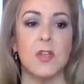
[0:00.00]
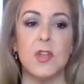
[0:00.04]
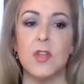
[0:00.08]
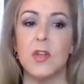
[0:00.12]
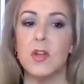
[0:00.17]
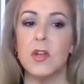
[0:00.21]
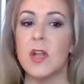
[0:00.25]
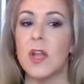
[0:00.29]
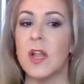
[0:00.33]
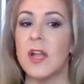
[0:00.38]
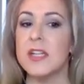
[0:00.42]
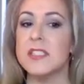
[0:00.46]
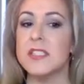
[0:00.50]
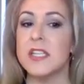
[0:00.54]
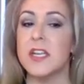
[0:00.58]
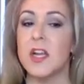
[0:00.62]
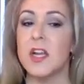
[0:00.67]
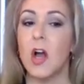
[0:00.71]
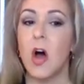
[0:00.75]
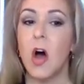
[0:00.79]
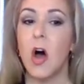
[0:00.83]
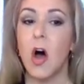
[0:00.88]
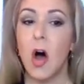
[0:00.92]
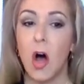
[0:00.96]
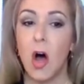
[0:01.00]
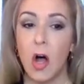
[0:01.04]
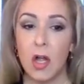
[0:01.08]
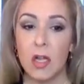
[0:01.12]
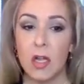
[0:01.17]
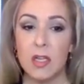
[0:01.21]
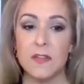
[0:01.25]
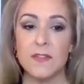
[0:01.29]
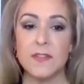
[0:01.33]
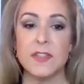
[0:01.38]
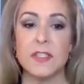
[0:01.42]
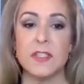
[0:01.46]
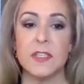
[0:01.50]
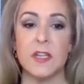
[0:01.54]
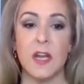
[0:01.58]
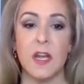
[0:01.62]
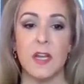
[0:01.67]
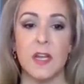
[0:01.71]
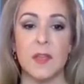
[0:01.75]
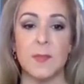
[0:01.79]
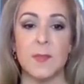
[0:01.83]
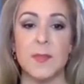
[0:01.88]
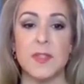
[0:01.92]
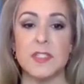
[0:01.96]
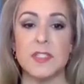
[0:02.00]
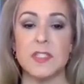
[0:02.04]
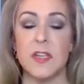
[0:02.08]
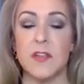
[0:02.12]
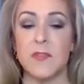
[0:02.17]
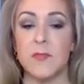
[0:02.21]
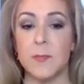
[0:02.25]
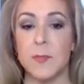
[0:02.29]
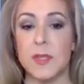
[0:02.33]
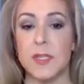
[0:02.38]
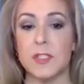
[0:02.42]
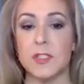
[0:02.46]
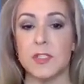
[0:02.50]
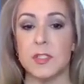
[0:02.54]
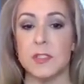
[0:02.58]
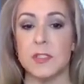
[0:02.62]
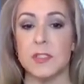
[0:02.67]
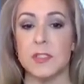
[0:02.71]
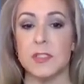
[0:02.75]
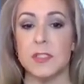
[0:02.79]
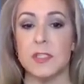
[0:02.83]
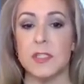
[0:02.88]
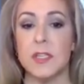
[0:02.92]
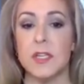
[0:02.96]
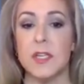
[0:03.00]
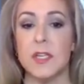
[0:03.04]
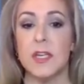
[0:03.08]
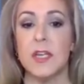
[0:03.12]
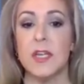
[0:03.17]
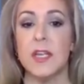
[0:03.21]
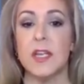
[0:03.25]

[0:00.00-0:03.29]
Utilizing all of the documents I've mentioned,